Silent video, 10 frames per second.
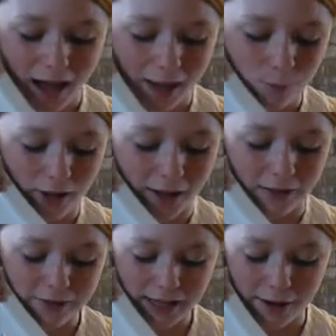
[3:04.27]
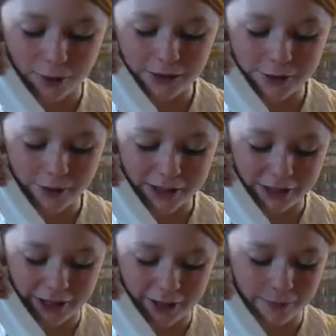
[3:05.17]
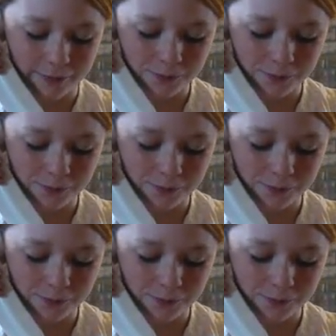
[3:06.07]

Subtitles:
I'm well. Now, what is your question?